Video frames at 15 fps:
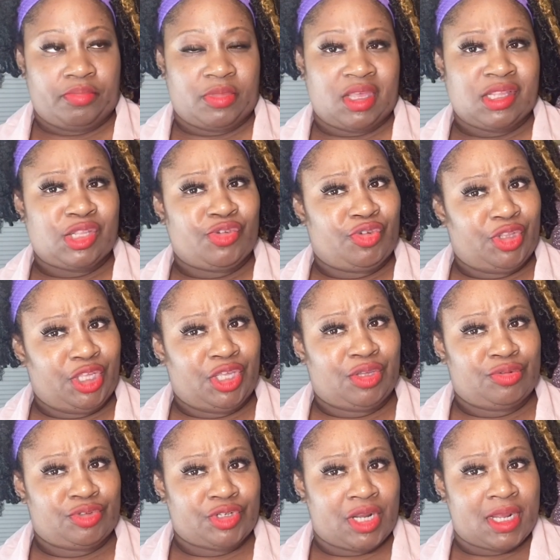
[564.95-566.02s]
It's a really
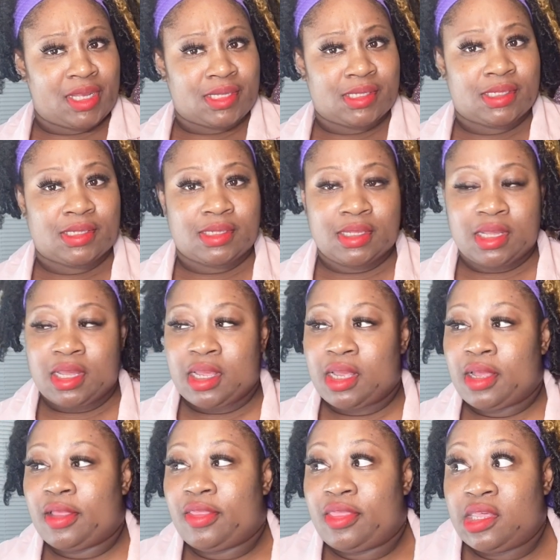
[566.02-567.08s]
cute dress.
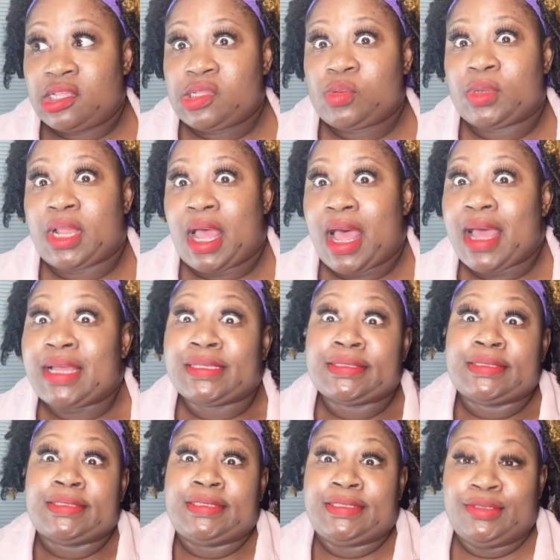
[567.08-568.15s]
This one,
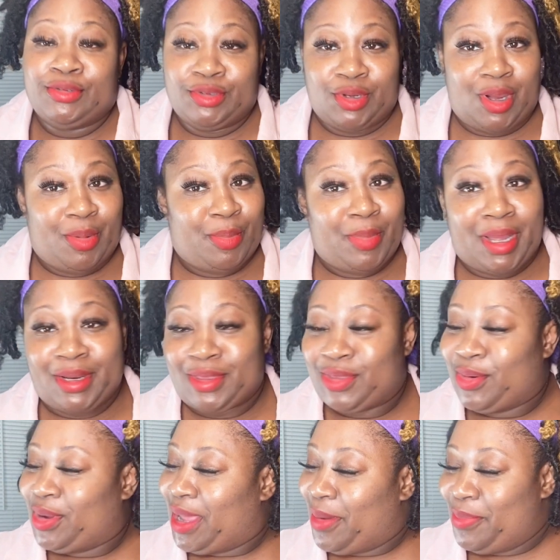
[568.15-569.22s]
you know I'm about to
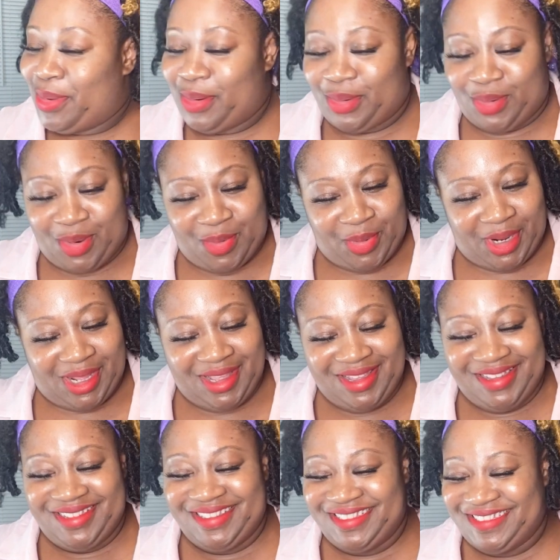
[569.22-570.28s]
throw that belt on with
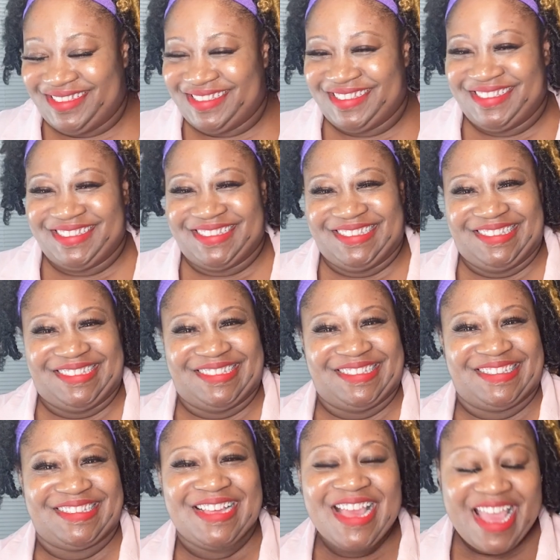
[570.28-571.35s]
it.